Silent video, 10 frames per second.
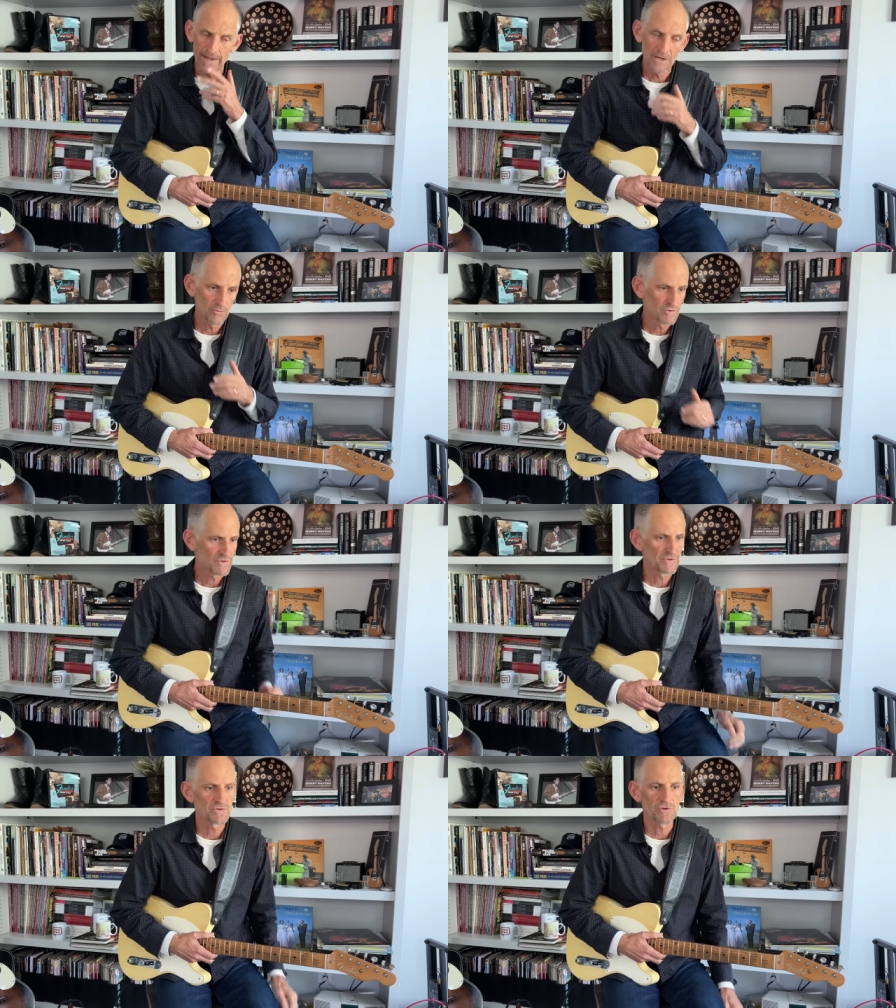And it was
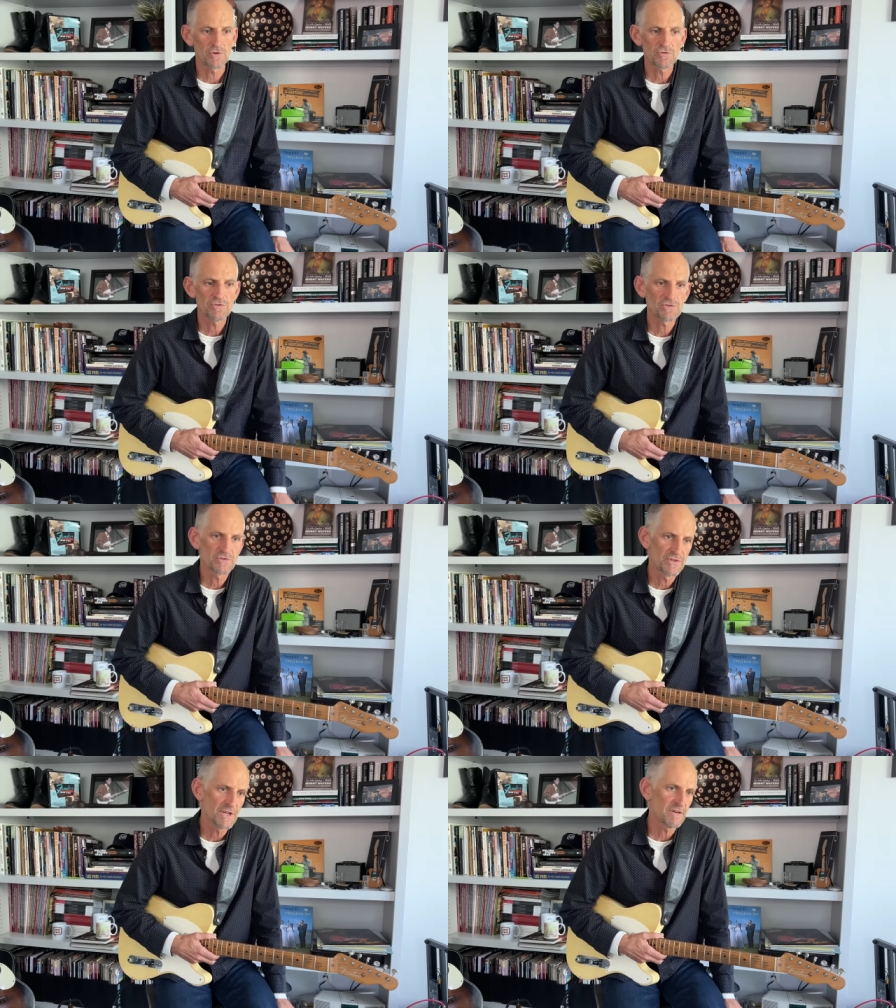so
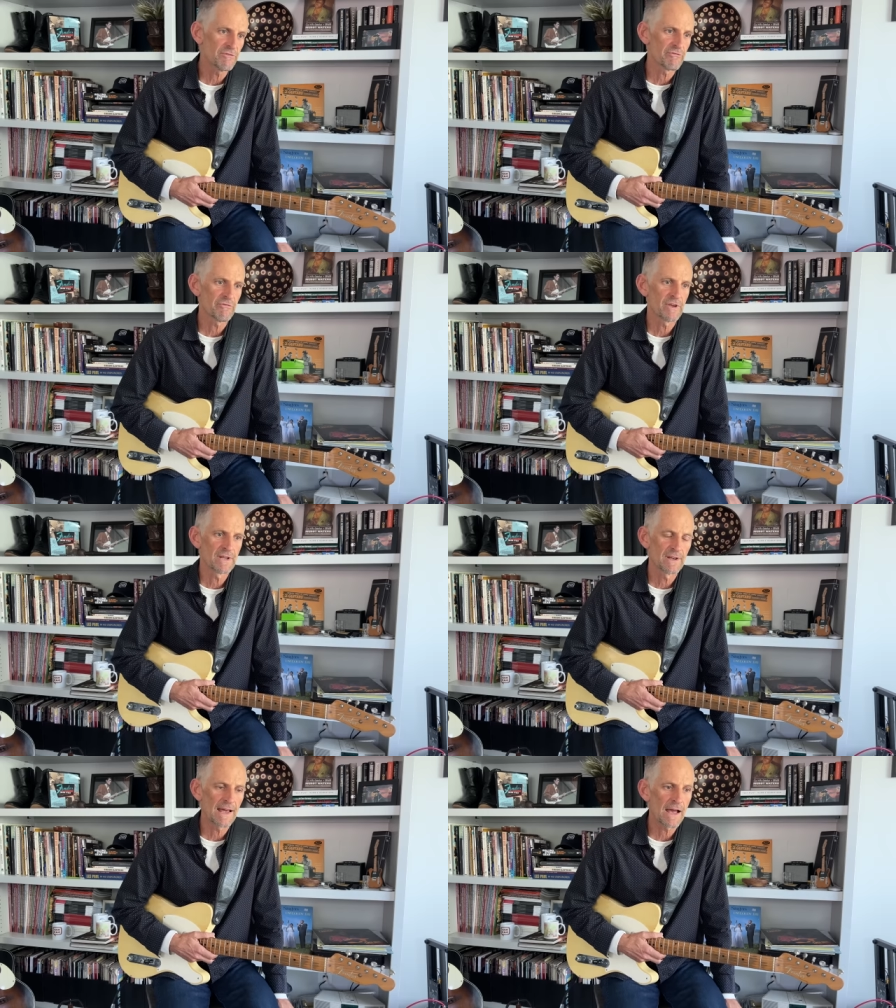stiff
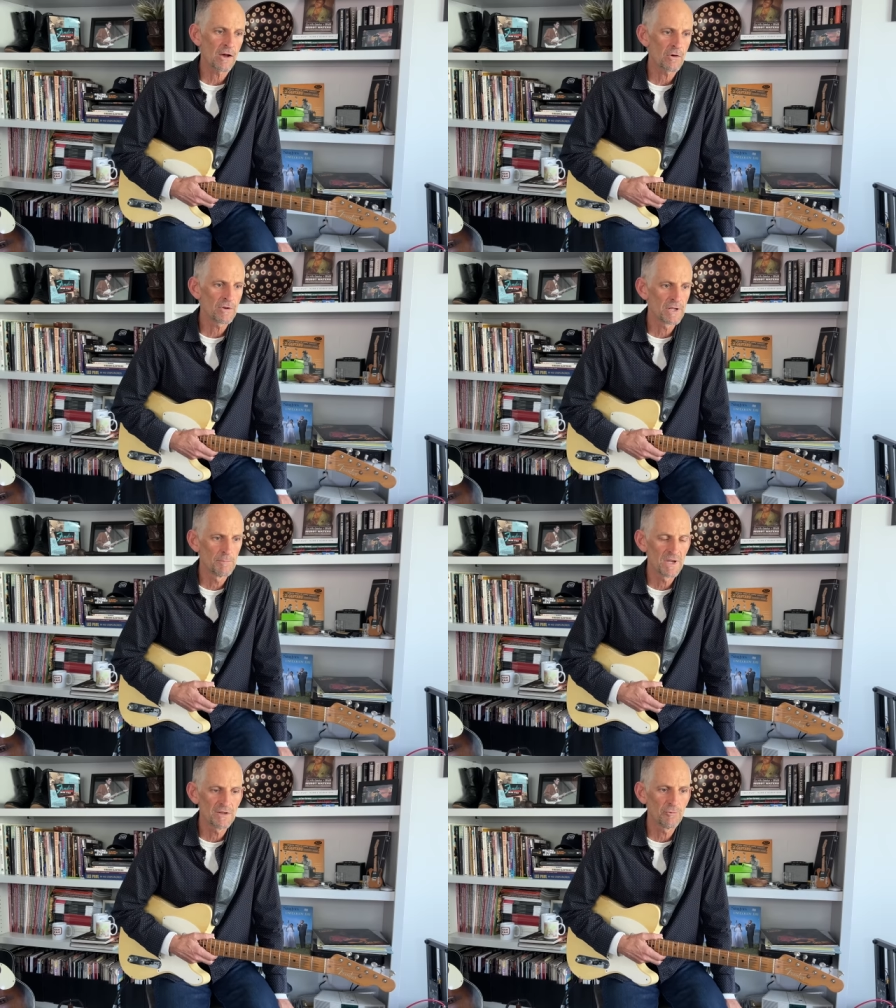and loud and
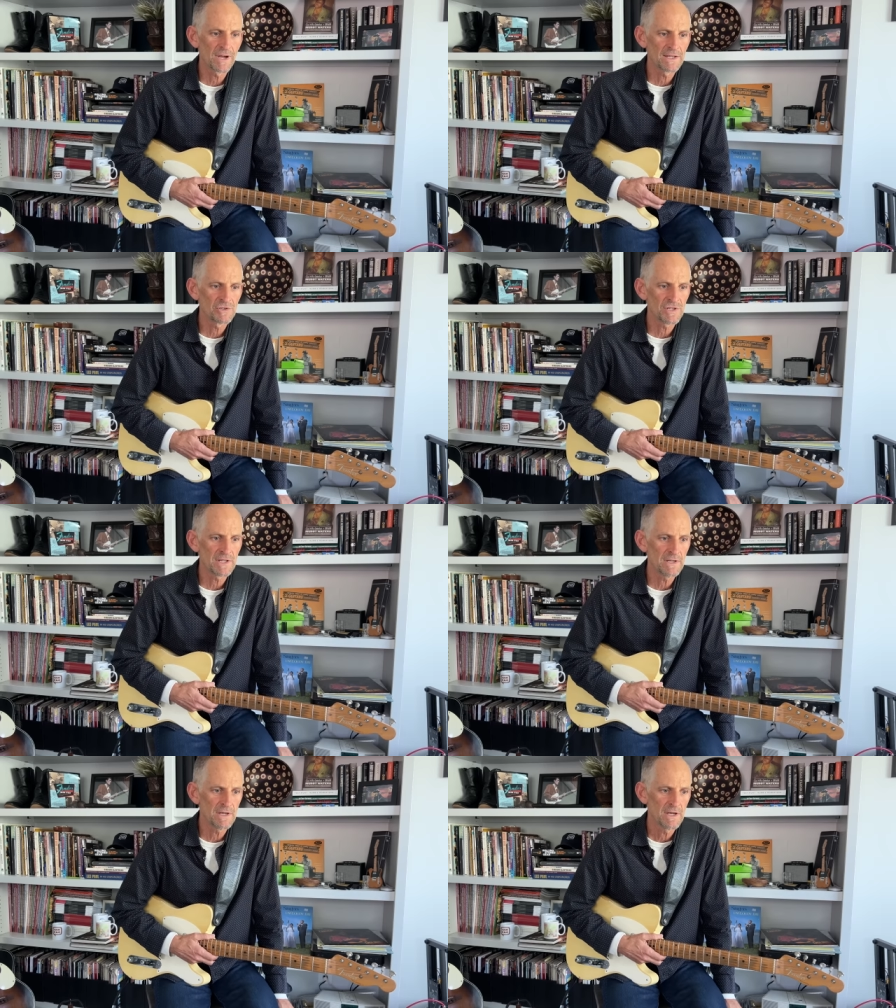
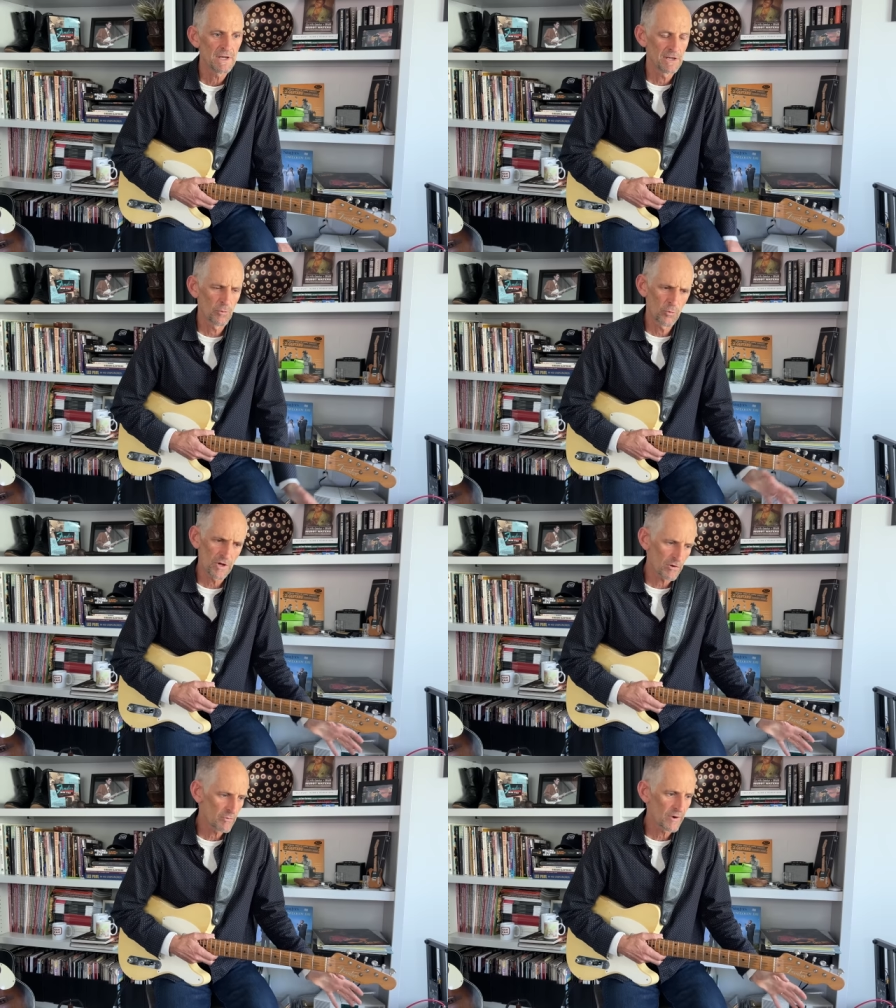mid-rangey in a
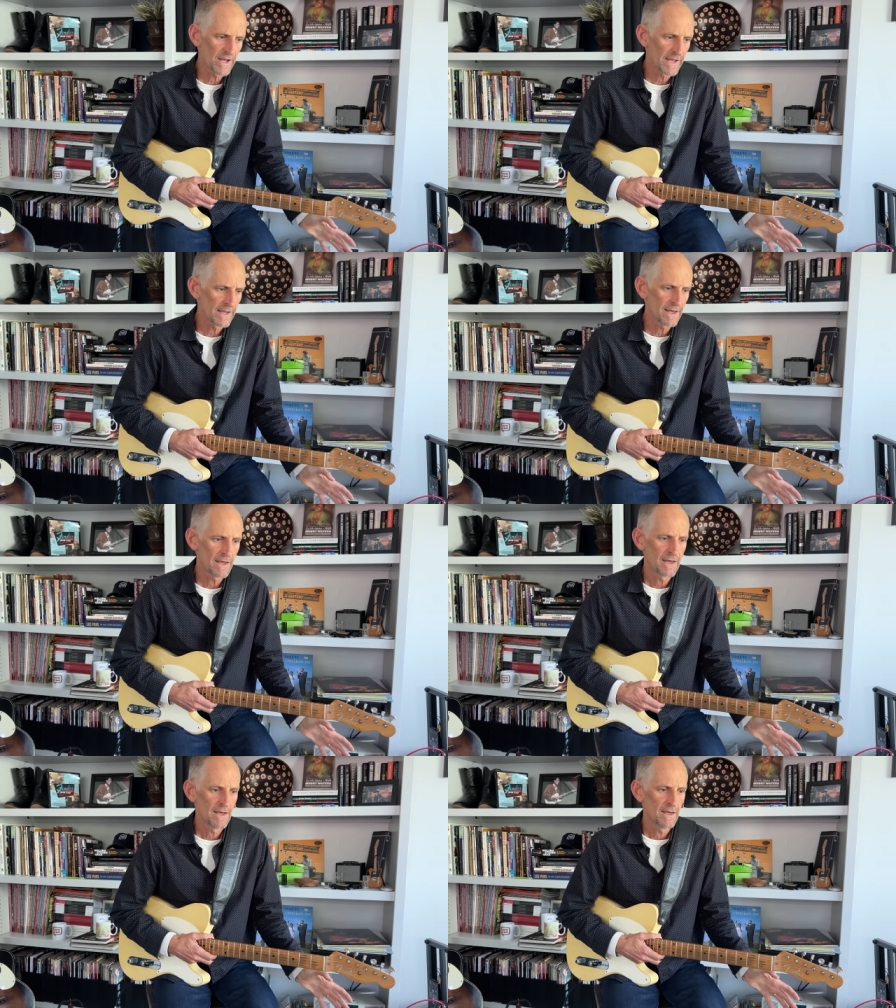weird way
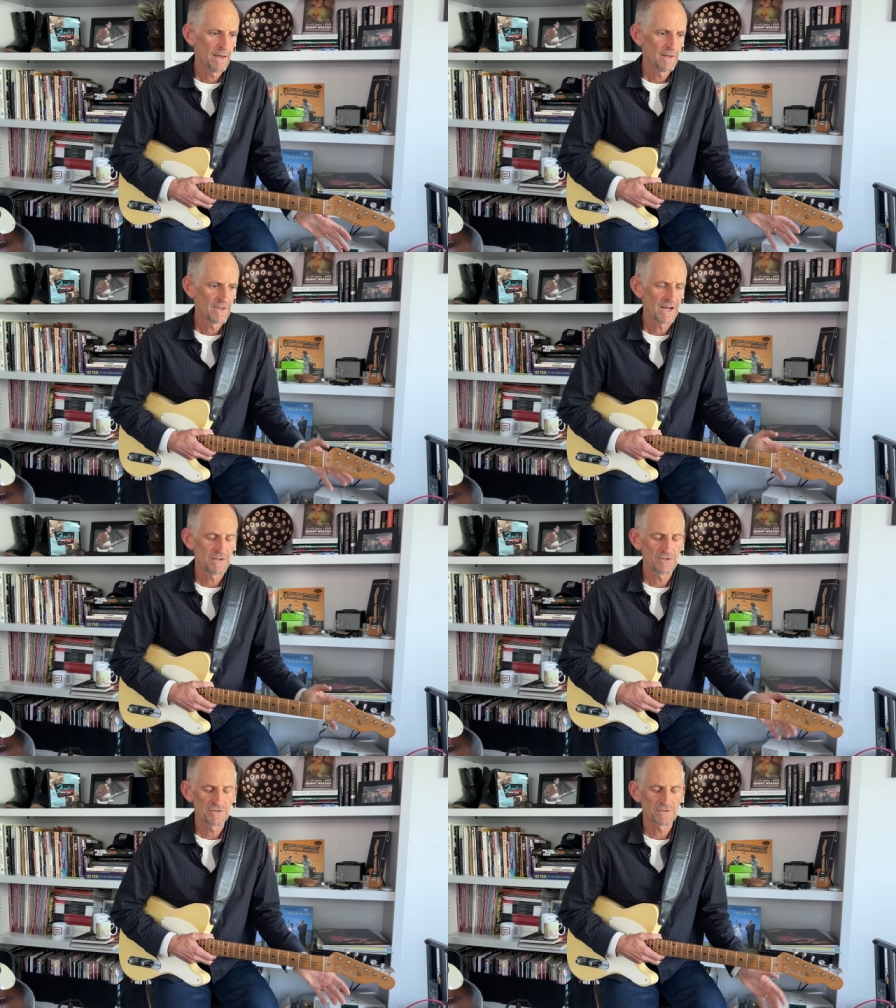that I
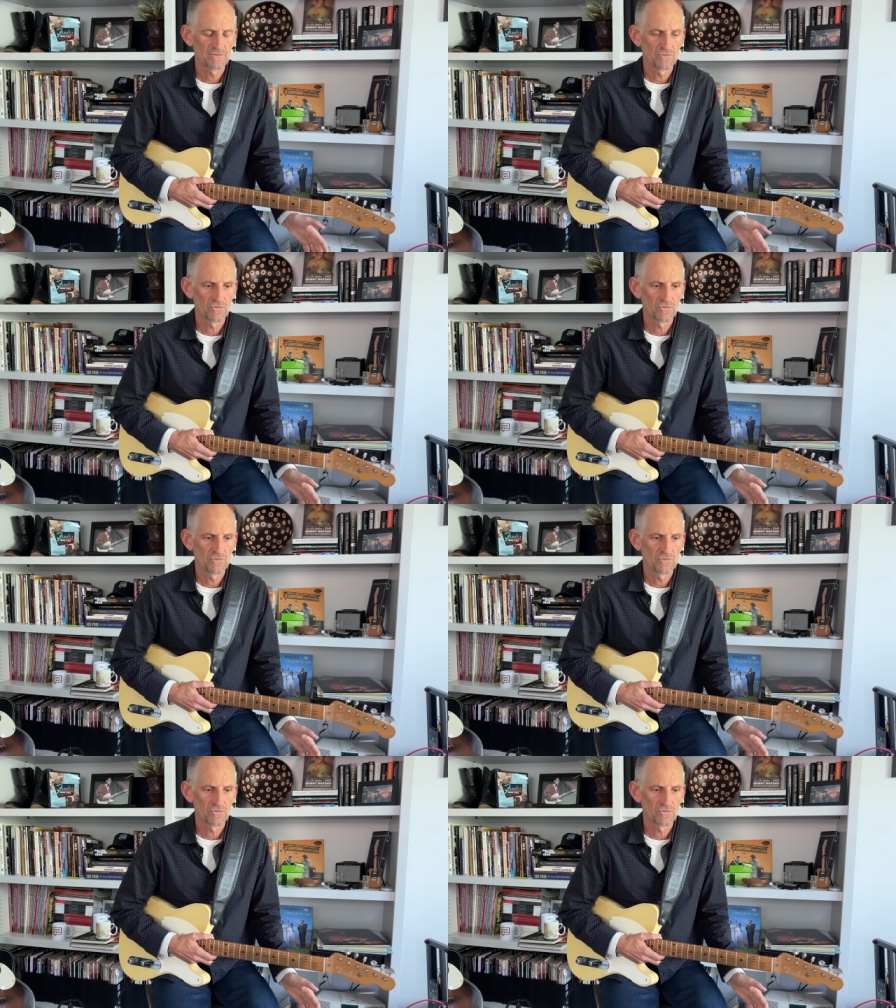just,